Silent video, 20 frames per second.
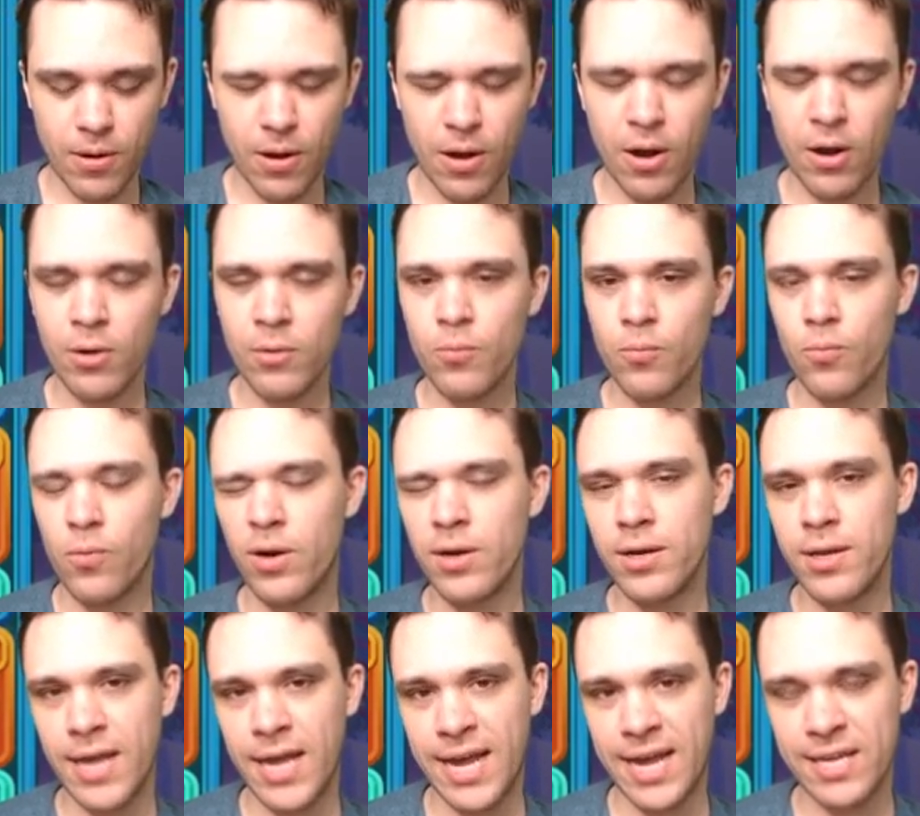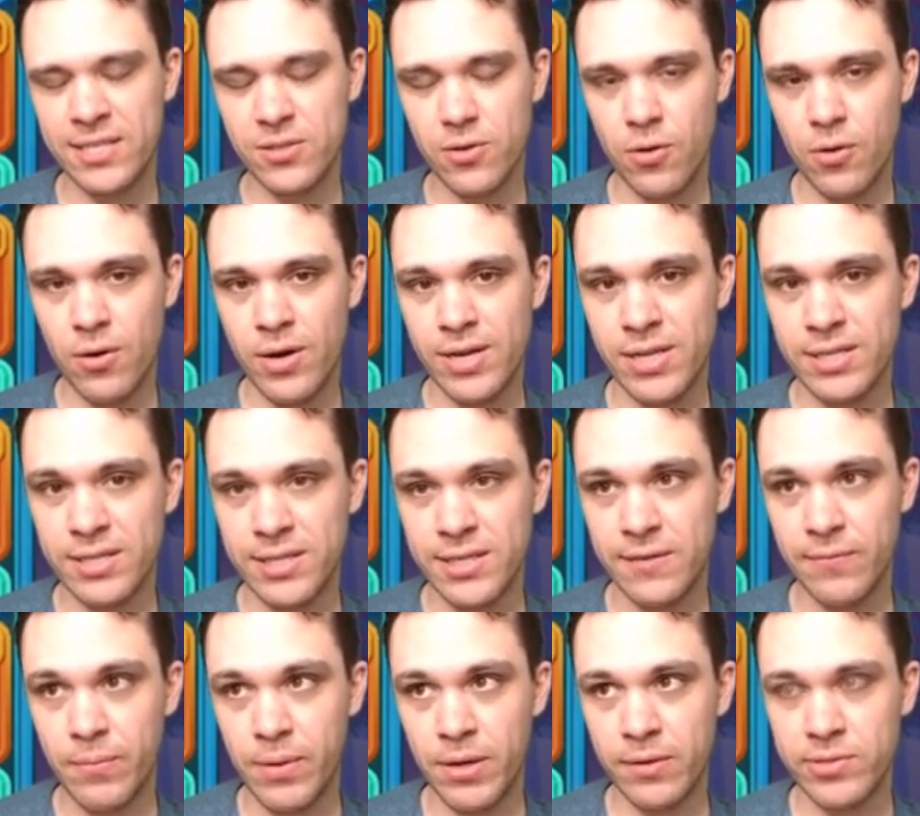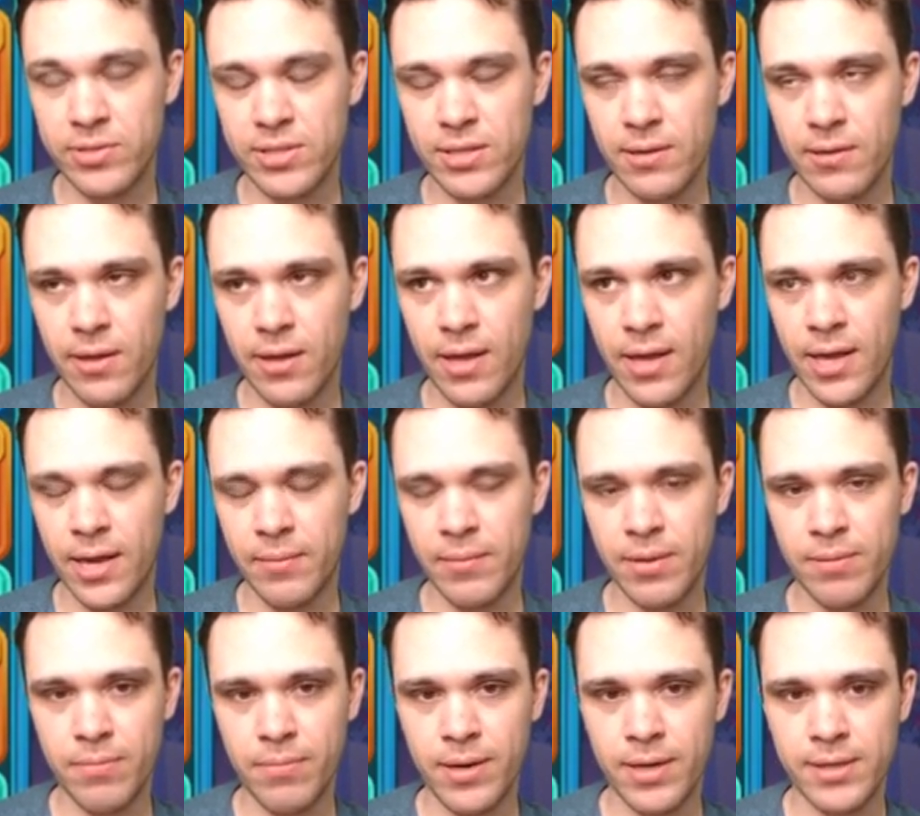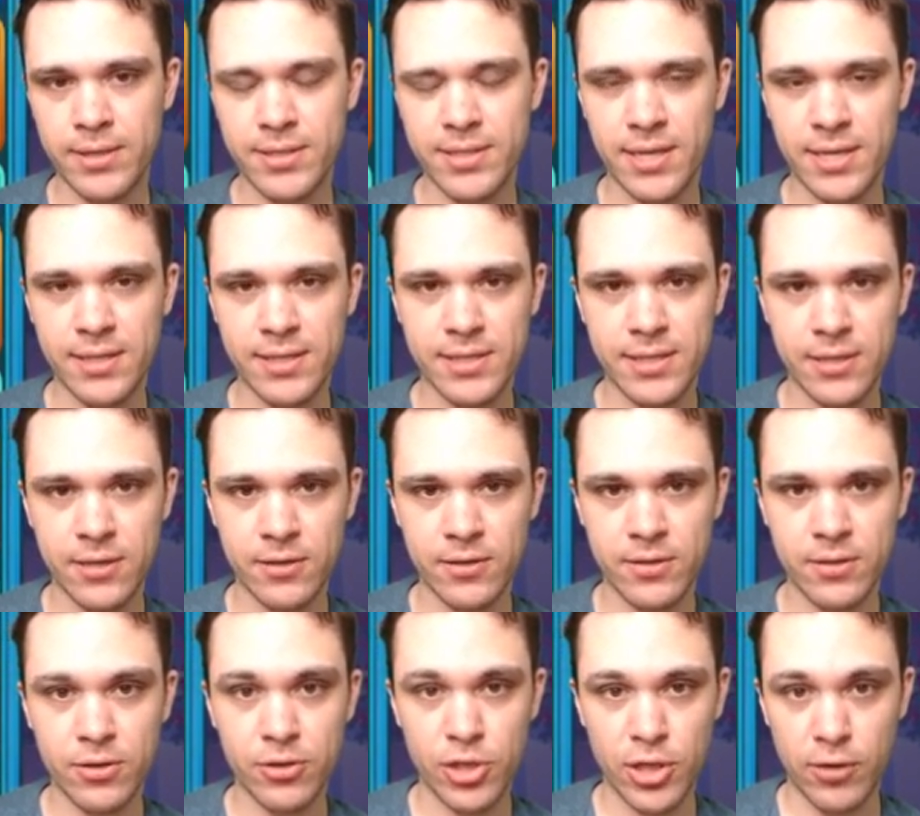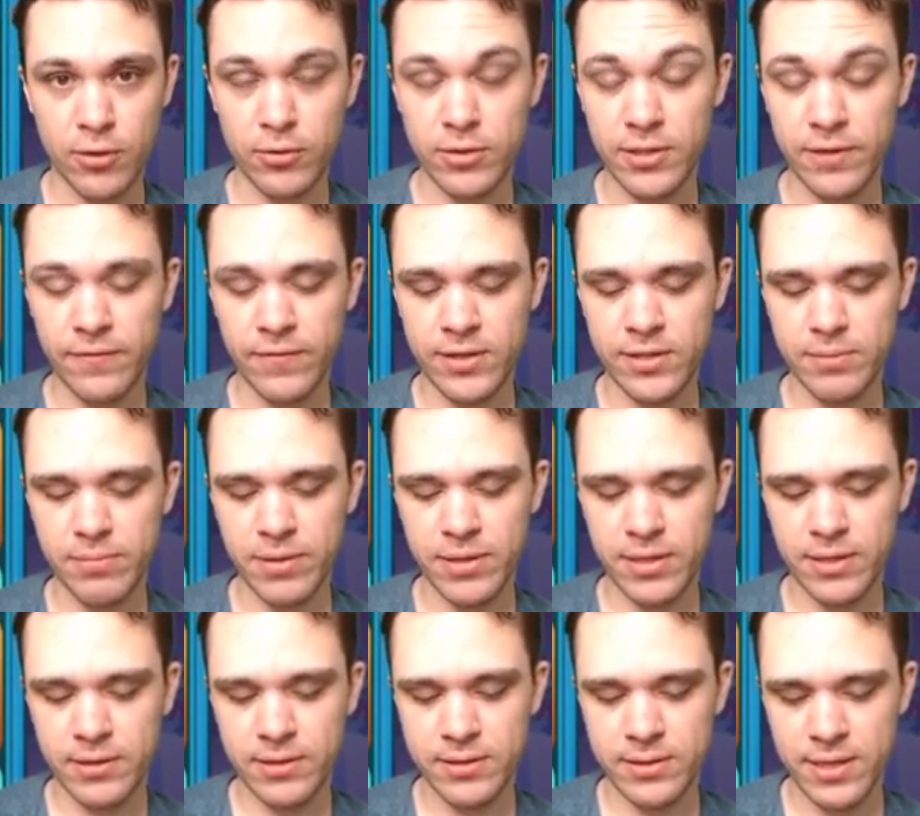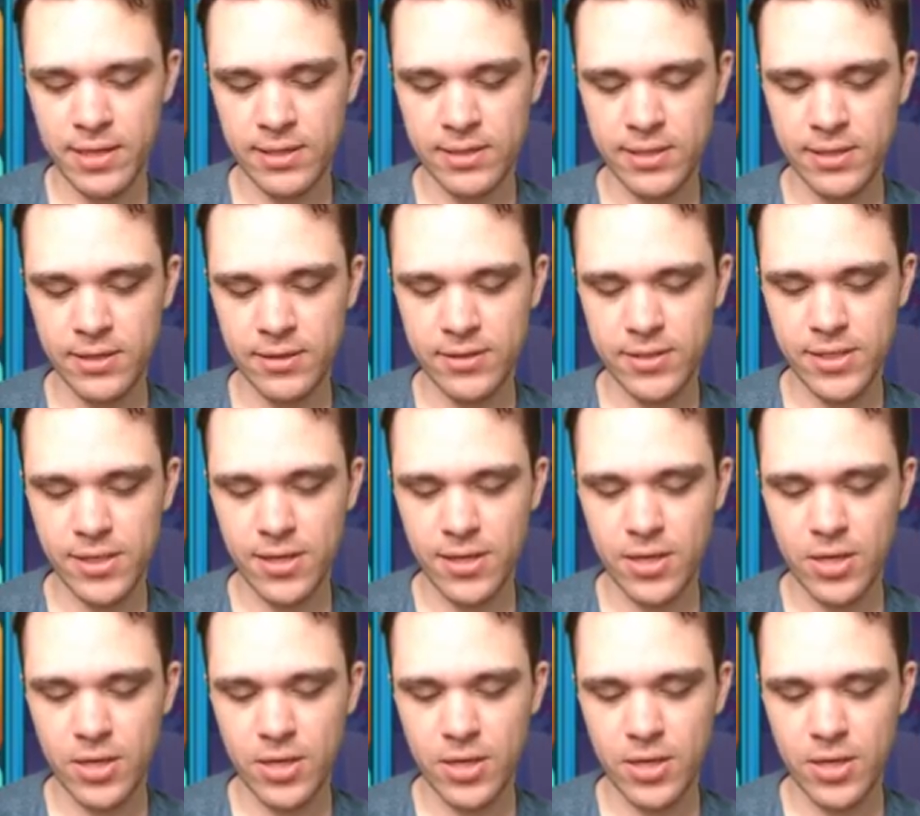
on one cast already debuffs the enemy by 10 tiers, their general defense by 10 tiers,